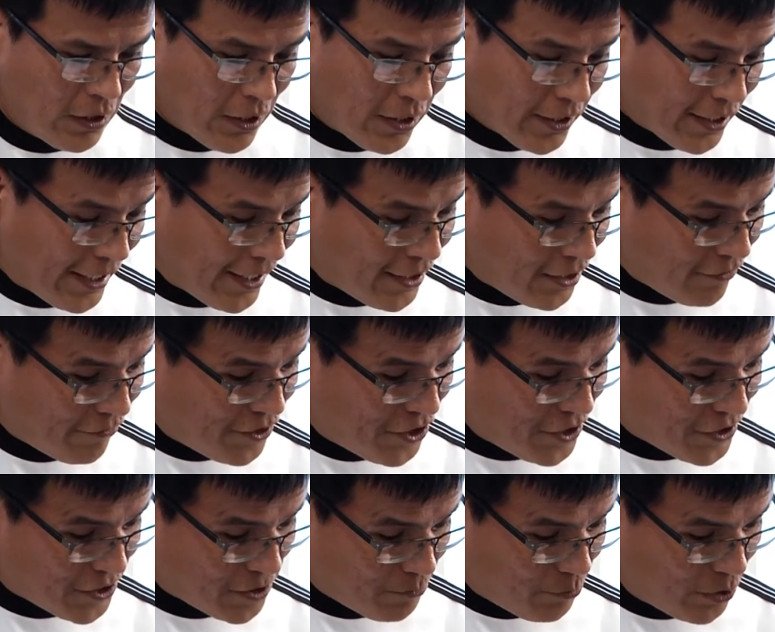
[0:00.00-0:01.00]
Again, if
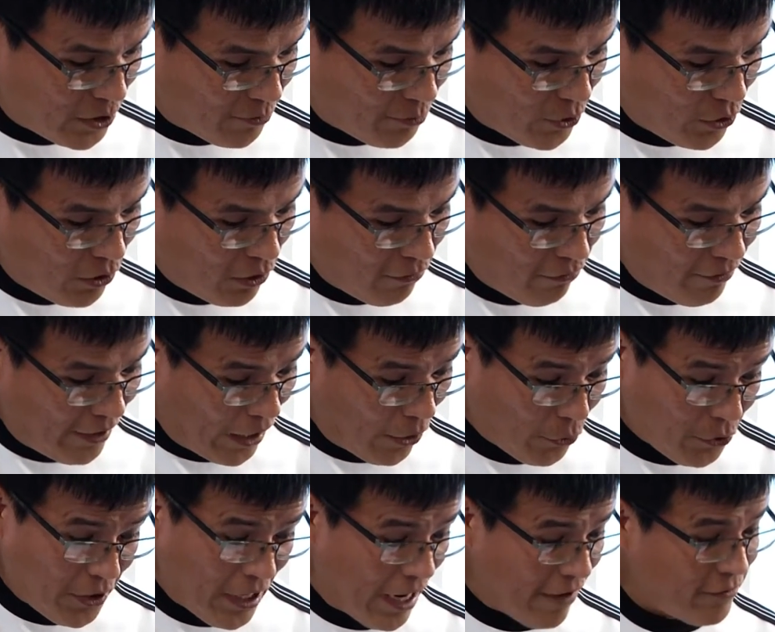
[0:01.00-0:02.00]
Jesus built me over, I
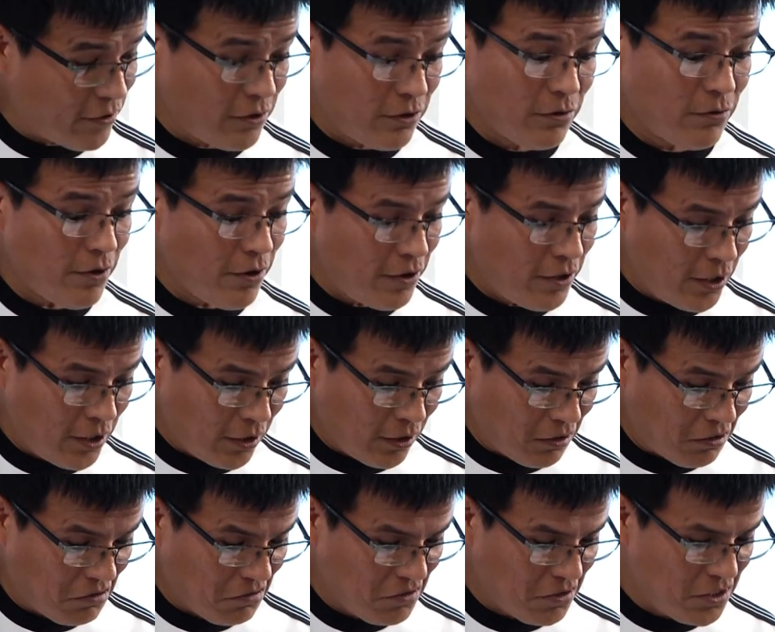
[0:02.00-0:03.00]
wouldn't have to do a
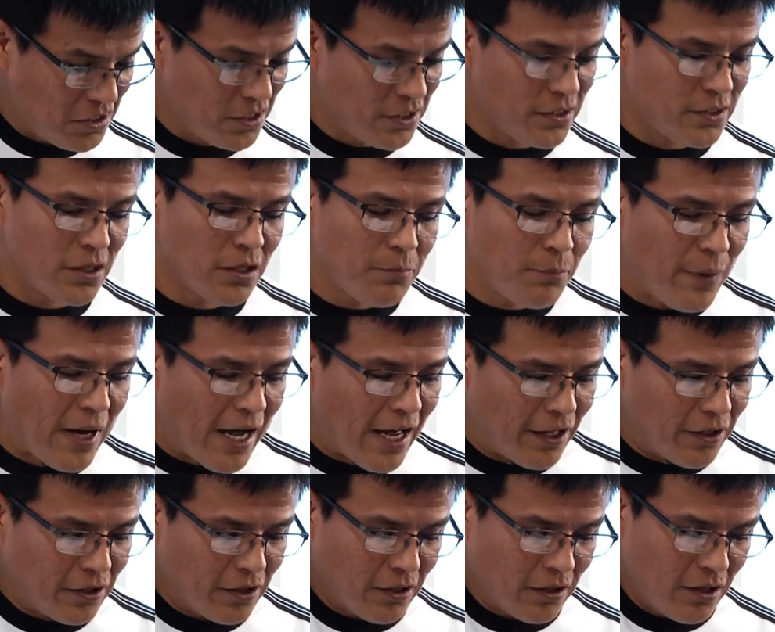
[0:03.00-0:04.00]
thing. Just sit
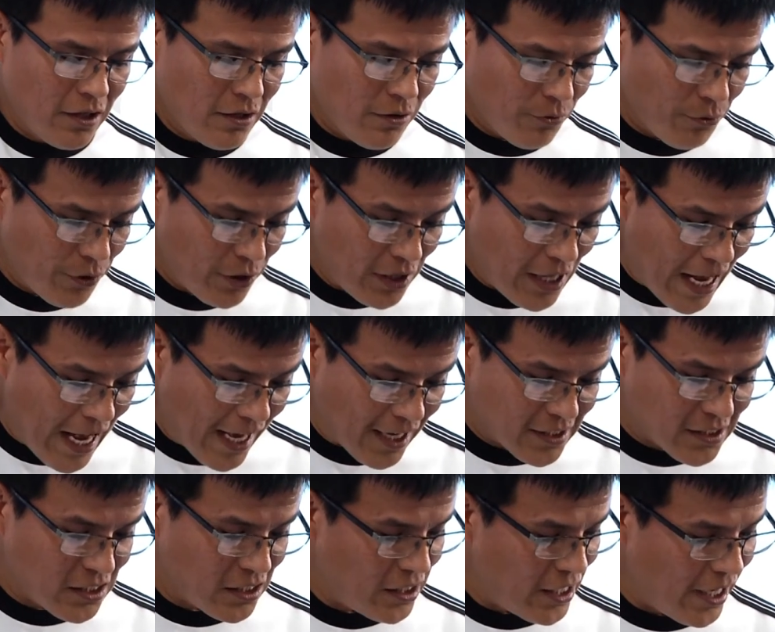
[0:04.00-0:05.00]
back,
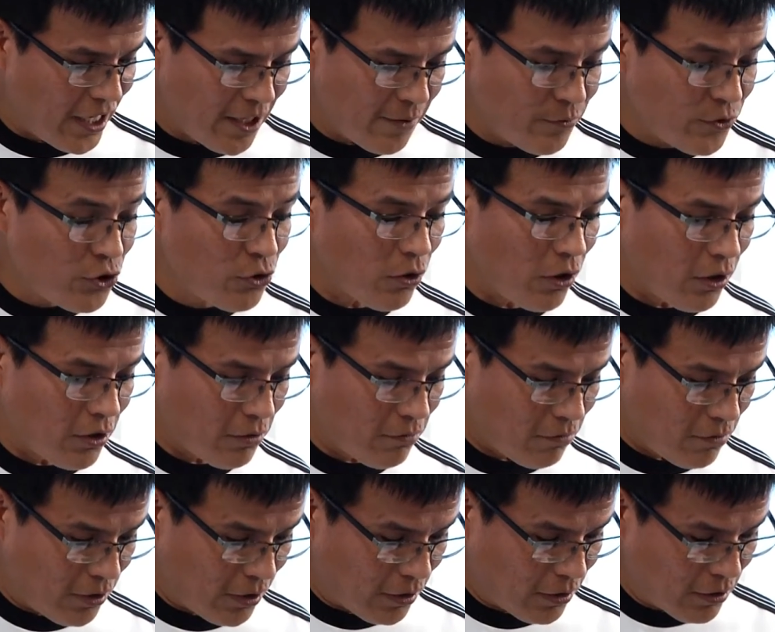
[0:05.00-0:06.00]
relax, and let Him do all the
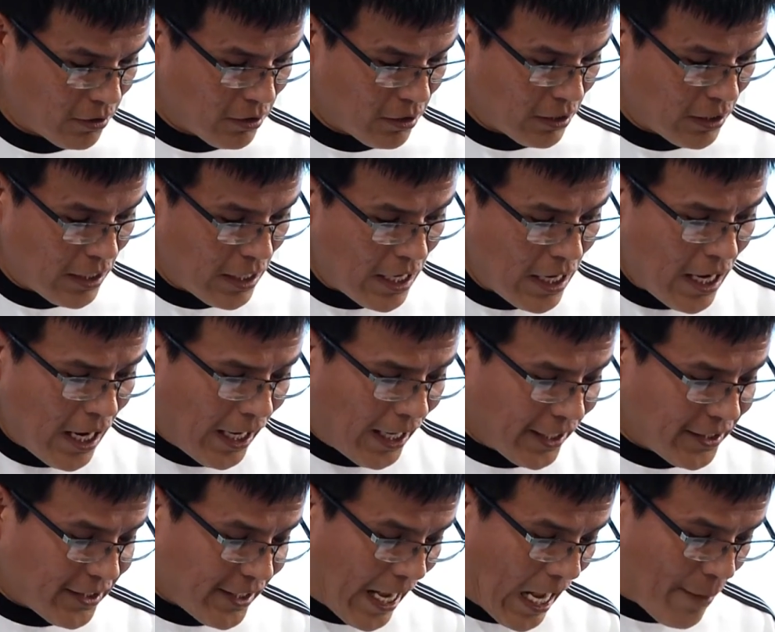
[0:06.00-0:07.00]
work.
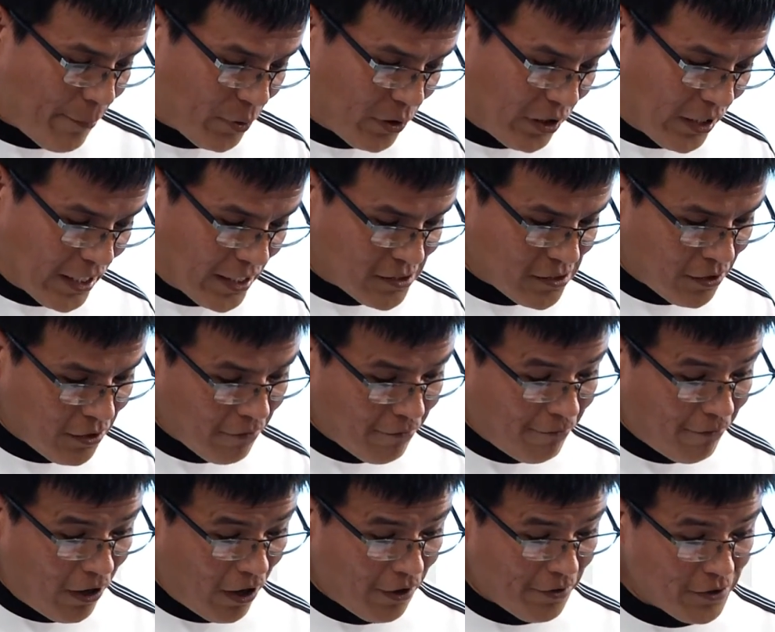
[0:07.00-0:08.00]
I capitalize on the
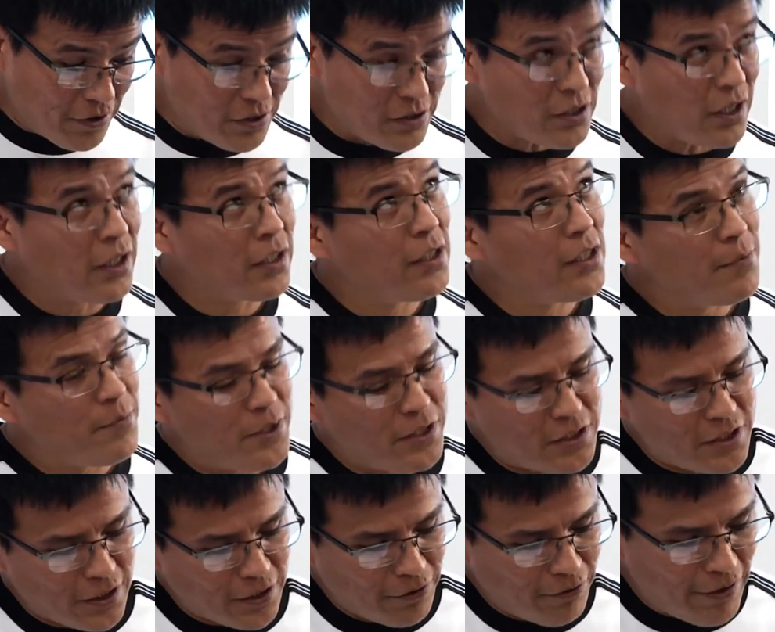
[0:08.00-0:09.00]
Father's
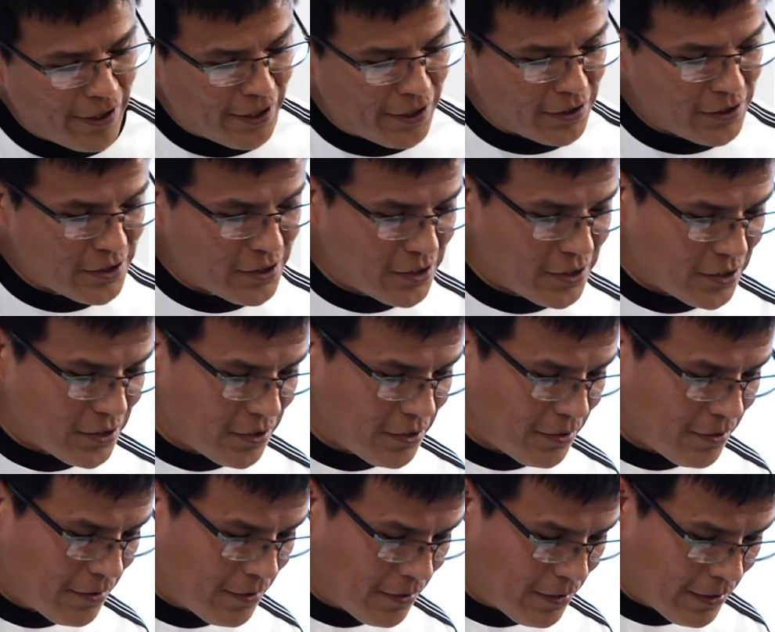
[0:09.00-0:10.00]
unlimited grace
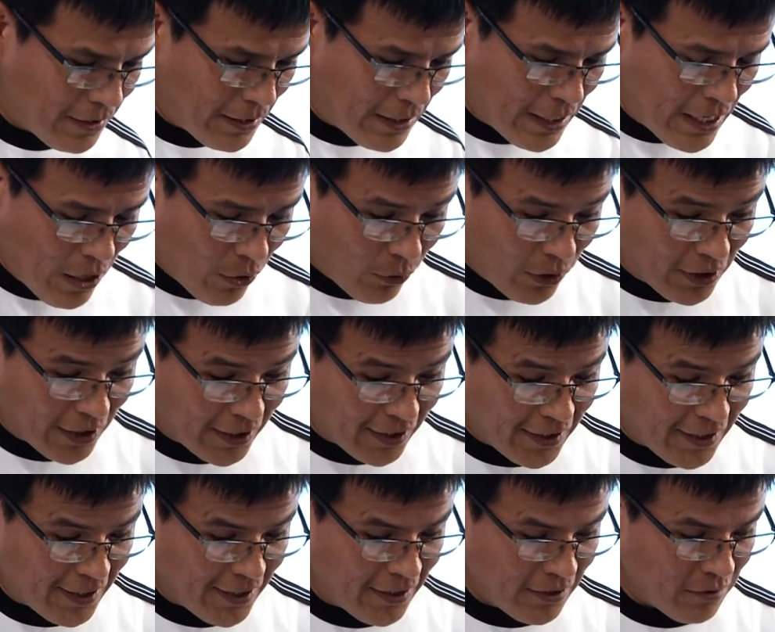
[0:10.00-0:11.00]
while I
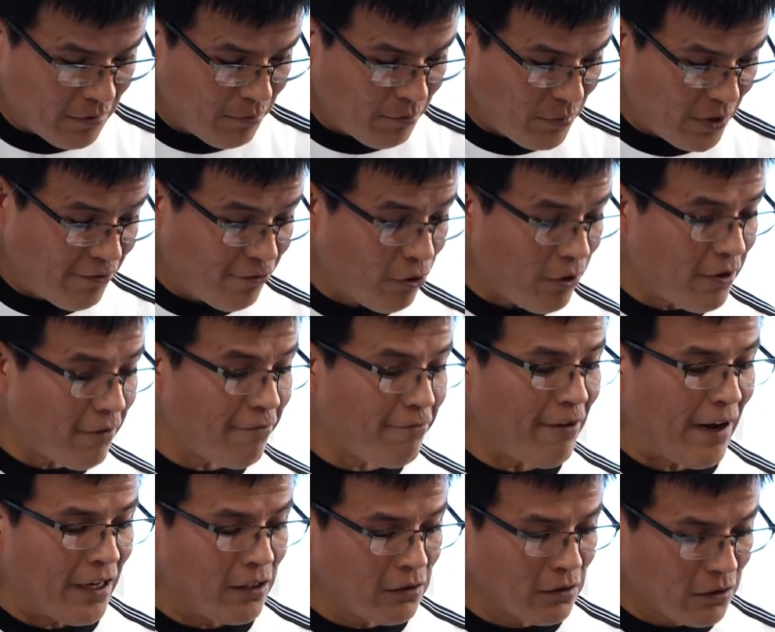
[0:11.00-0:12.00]
can before the
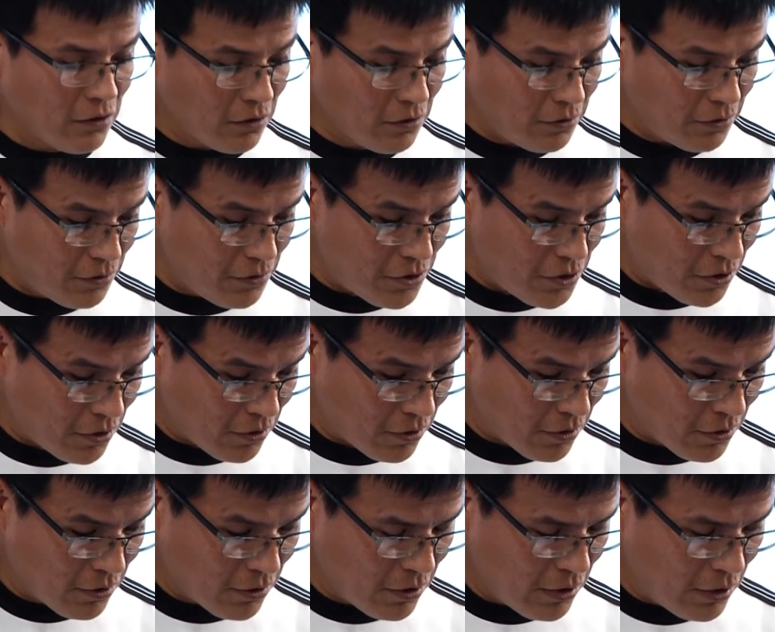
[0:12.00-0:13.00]
final conclusion.